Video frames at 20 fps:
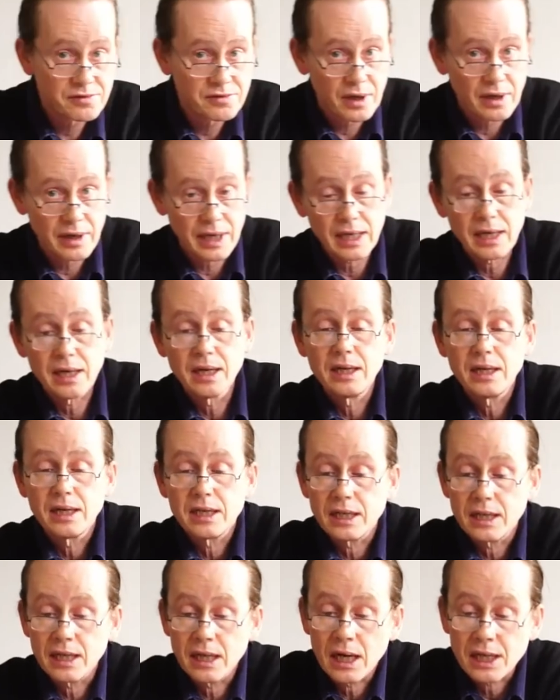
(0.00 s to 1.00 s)
very
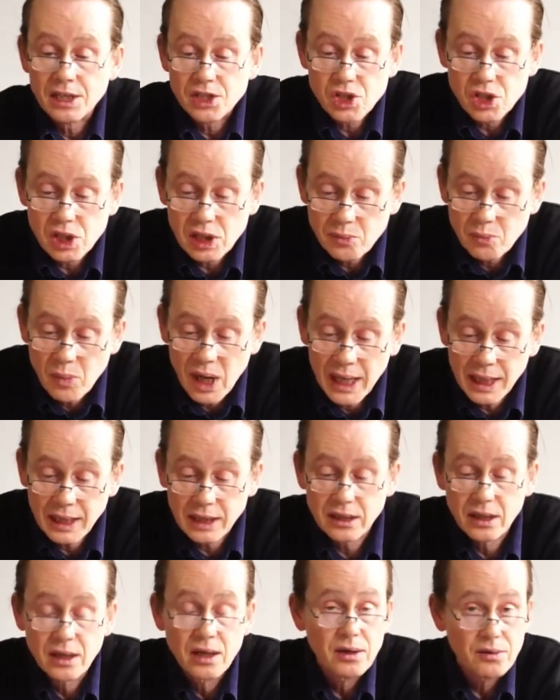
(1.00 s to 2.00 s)
nicely
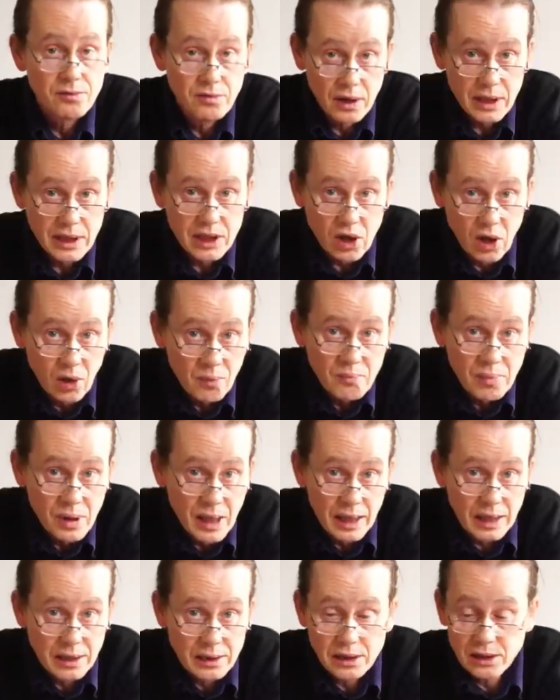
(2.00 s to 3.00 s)
made, very
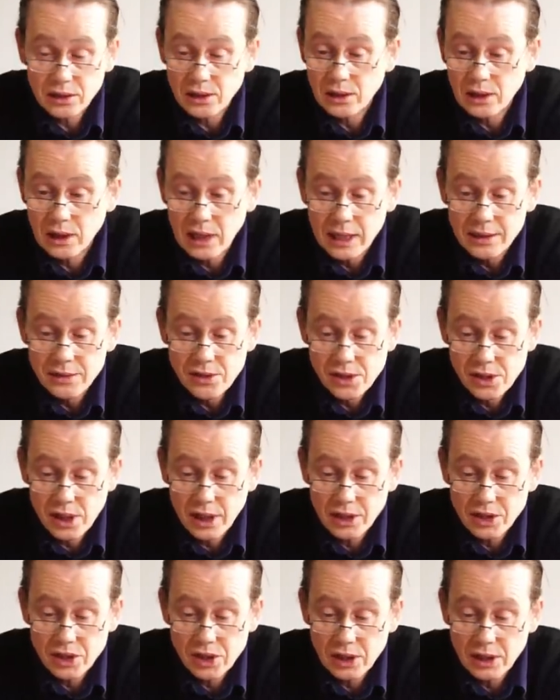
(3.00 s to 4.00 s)
compact little lens
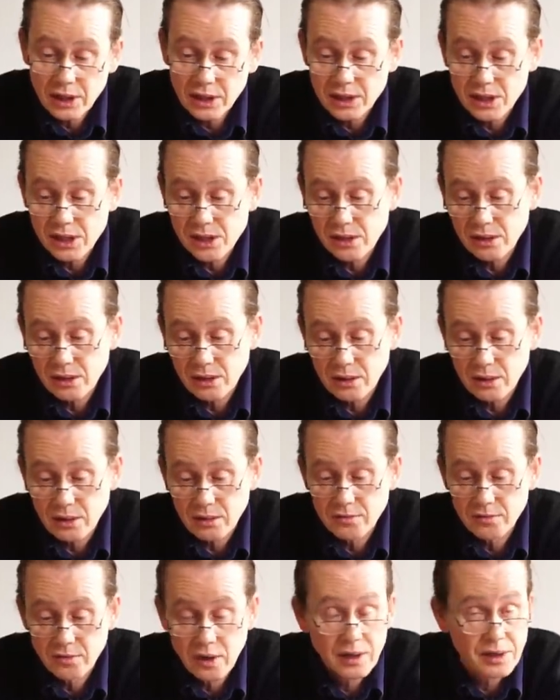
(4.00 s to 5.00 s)
actually. It is a,
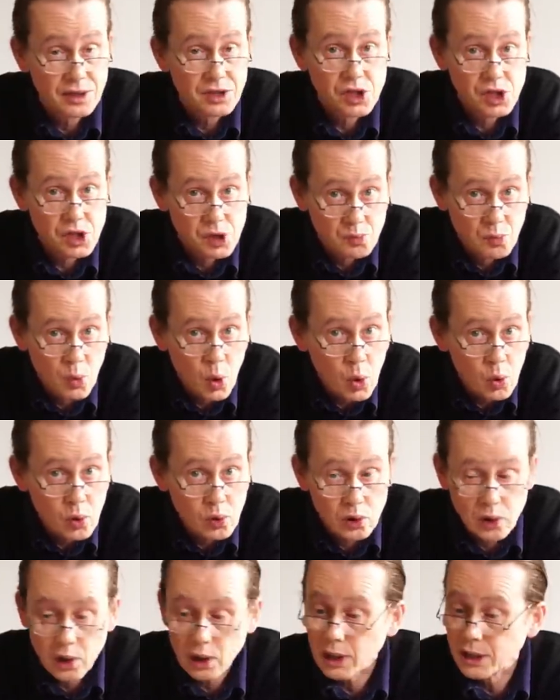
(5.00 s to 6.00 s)
a very
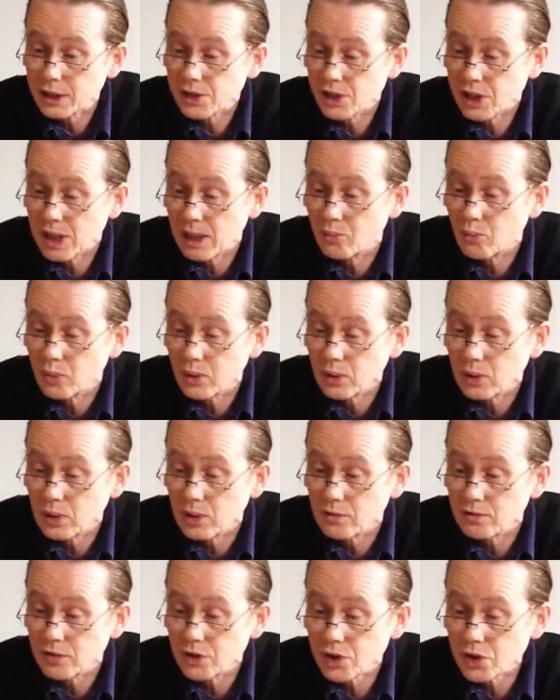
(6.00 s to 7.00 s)
small example
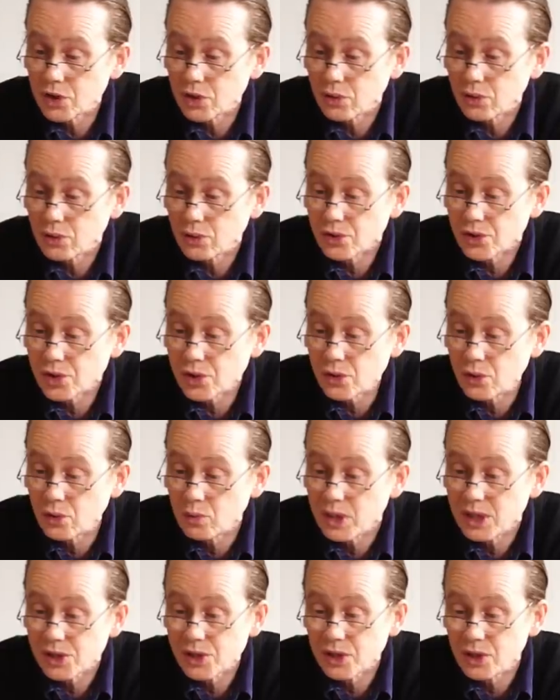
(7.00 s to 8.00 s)
of a short
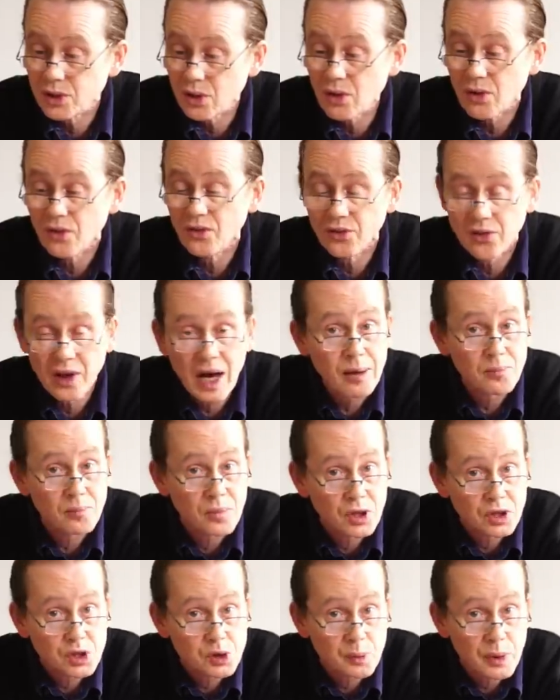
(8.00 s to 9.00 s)
zoom. It's not that
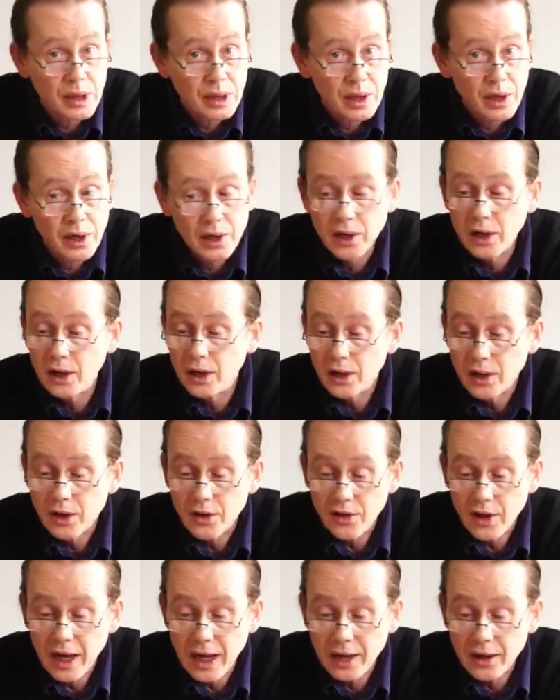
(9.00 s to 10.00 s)
much bigger
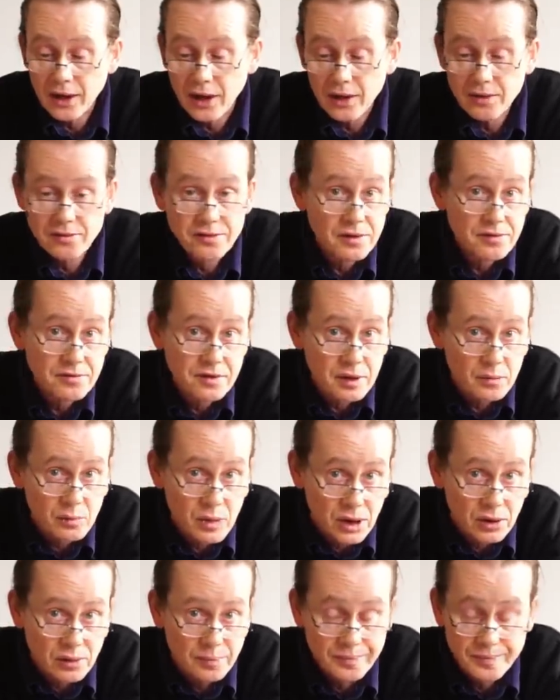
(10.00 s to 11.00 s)
than a
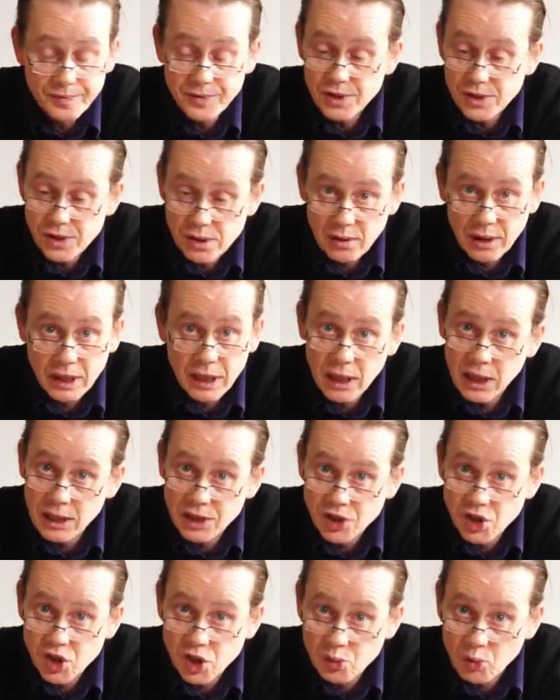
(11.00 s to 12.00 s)
50mm, so a
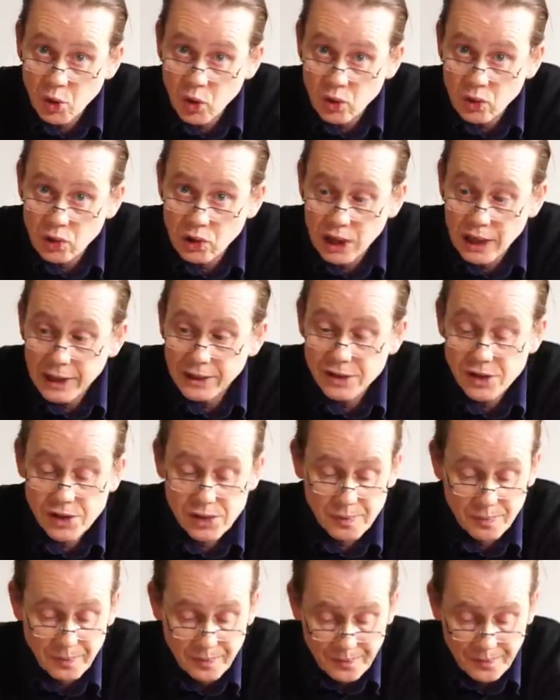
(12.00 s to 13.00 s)
nice small lens.